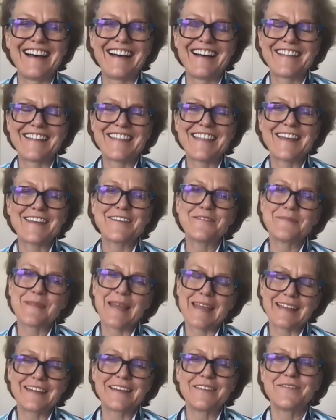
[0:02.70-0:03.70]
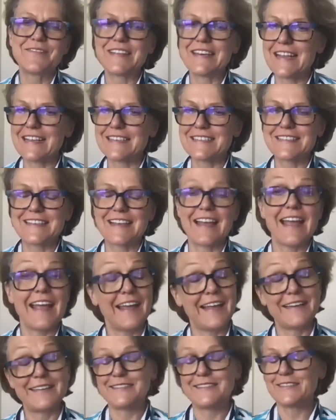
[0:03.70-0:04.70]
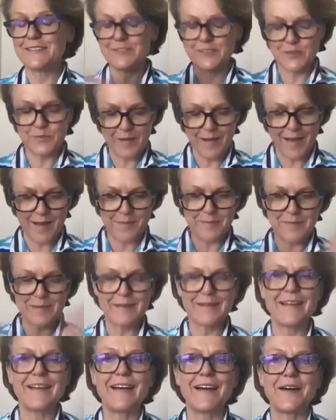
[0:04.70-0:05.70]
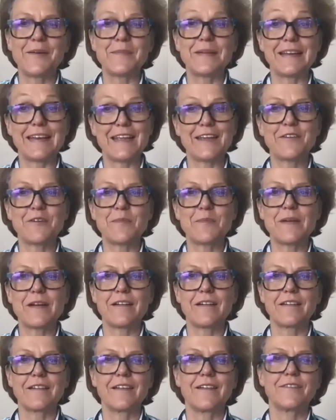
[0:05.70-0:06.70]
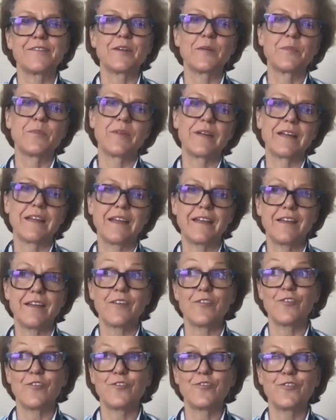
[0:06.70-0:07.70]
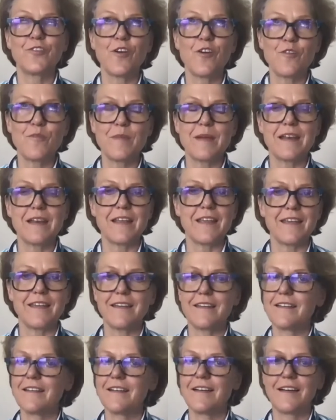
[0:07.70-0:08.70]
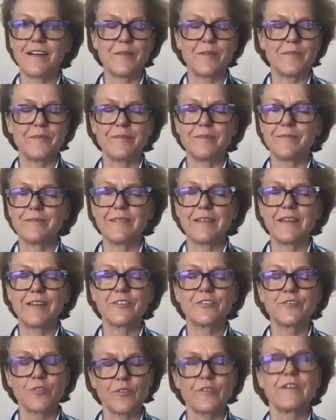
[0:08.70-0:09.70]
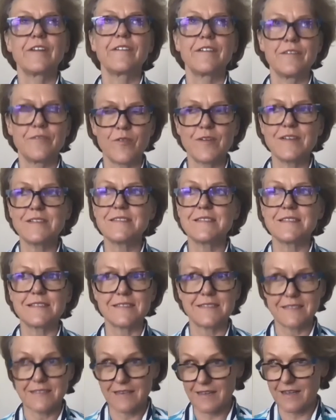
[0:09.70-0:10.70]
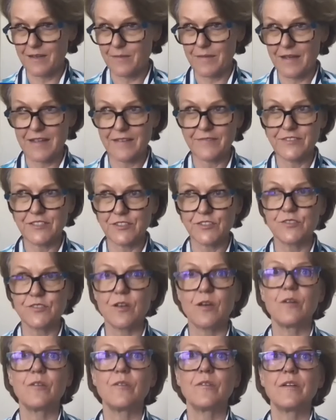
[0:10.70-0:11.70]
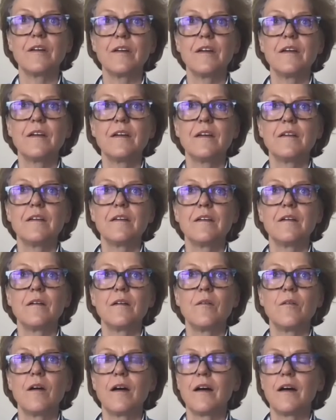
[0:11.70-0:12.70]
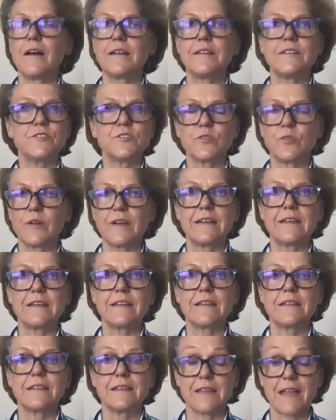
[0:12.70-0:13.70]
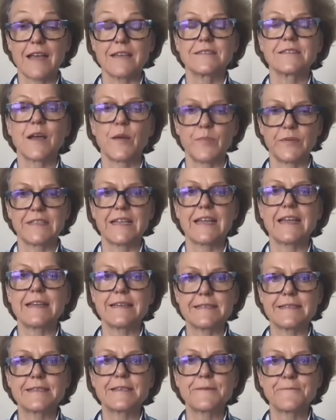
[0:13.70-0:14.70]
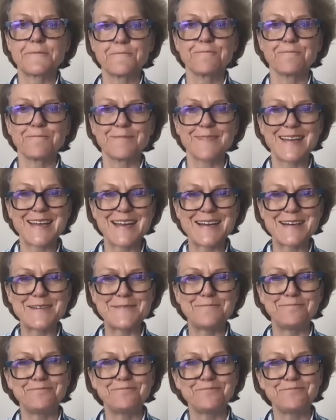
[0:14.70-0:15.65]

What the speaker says: Thank you, Megan and Vanessa, and to Bob and Eco America for bringing so many extraordinary voices. I've just so enjoyed the last couple days. I